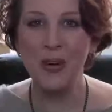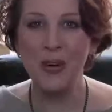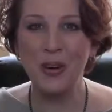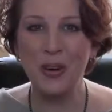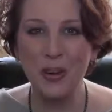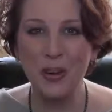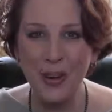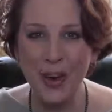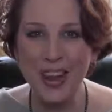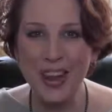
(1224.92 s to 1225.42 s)

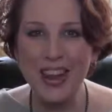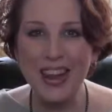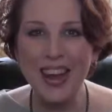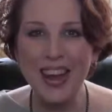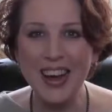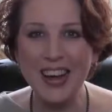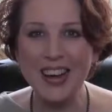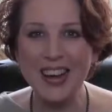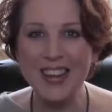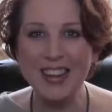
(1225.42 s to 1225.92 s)
So good
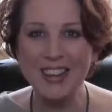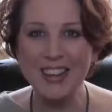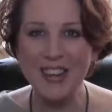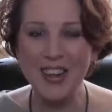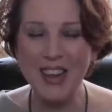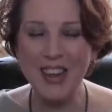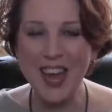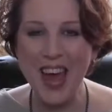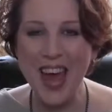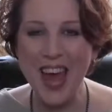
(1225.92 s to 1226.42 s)
luck
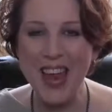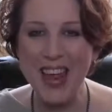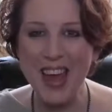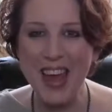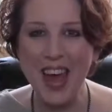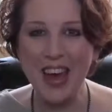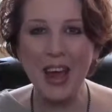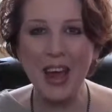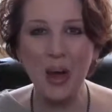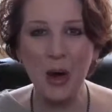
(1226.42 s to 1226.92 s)
until then,
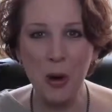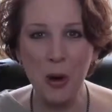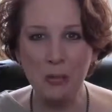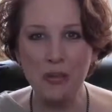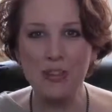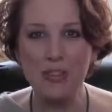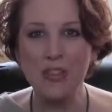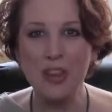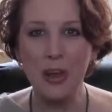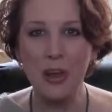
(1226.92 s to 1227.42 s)
and I hope
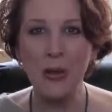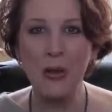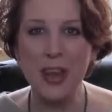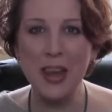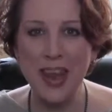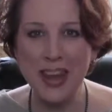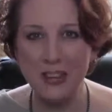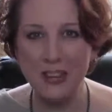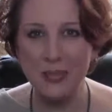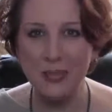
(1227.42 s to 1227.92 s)
to see you
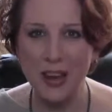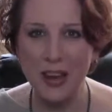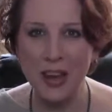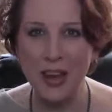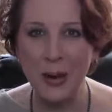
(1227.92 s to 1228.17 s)
on the next